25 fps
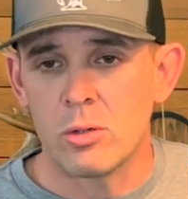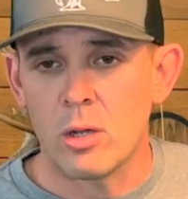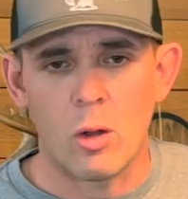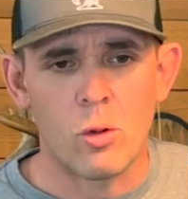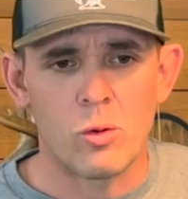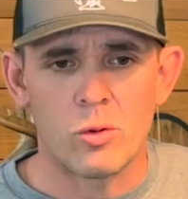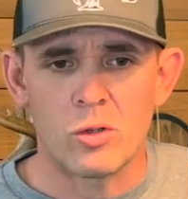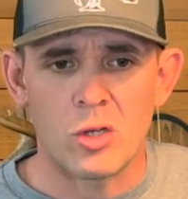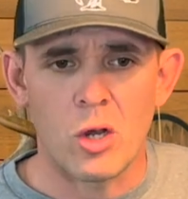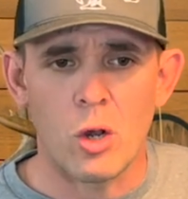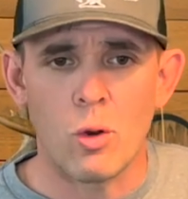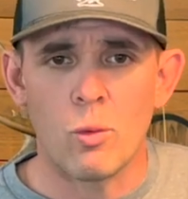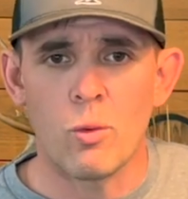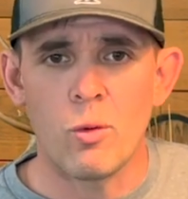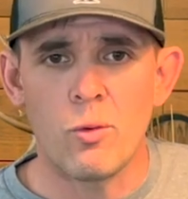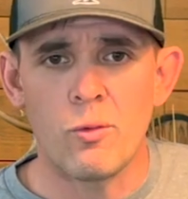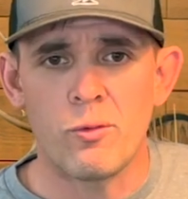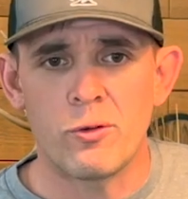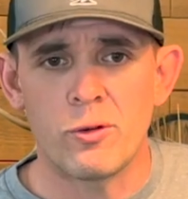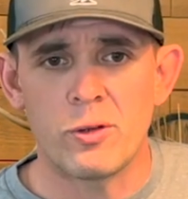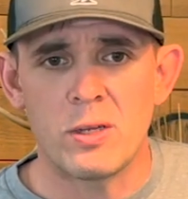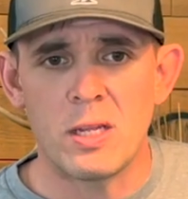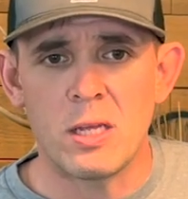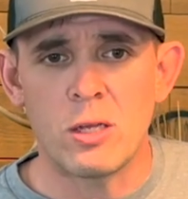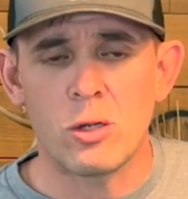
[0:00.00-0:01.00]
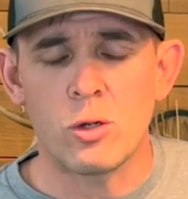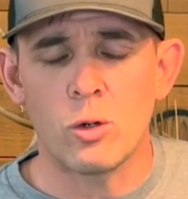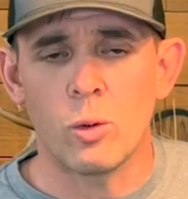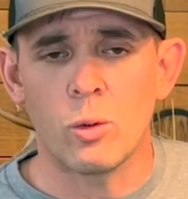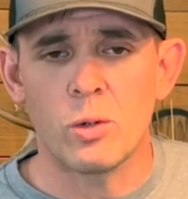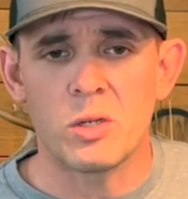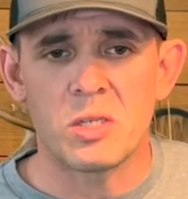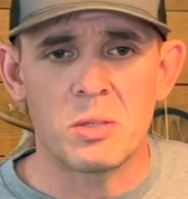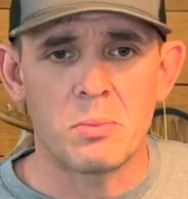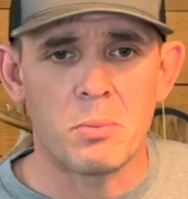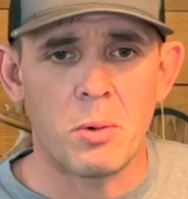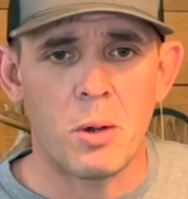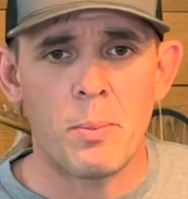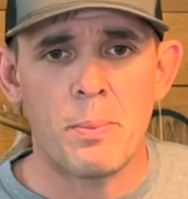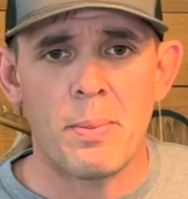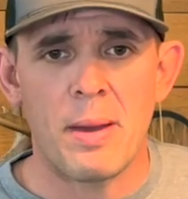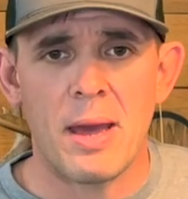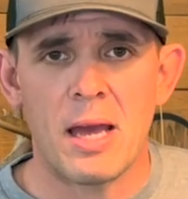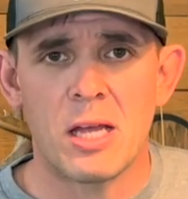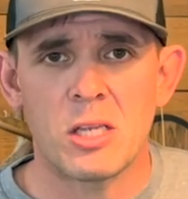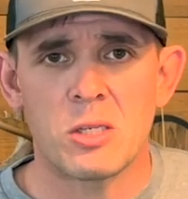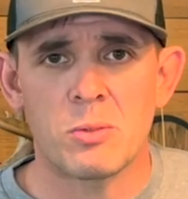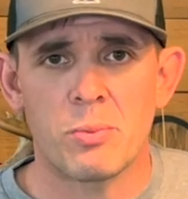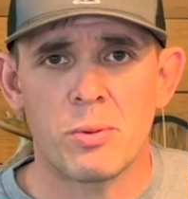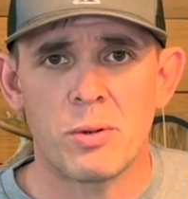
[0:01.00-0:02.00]
There's no room for decoys. The butt
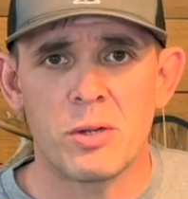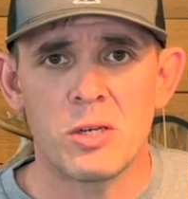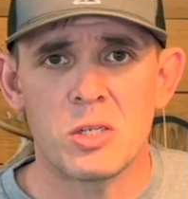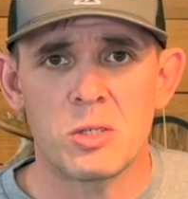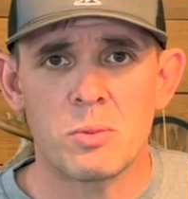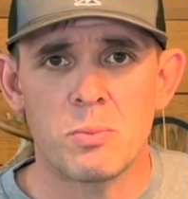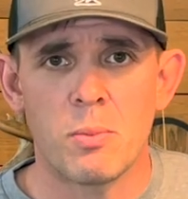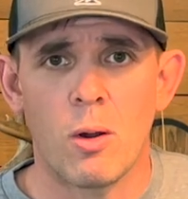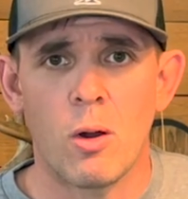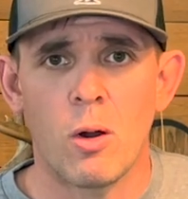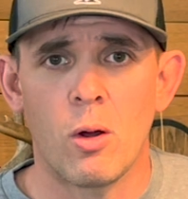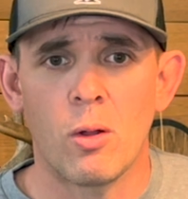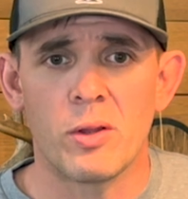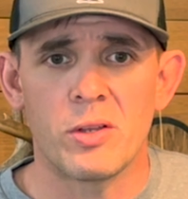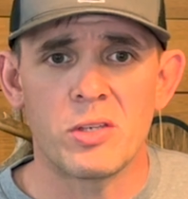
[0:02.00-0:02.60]
pad's pretty small.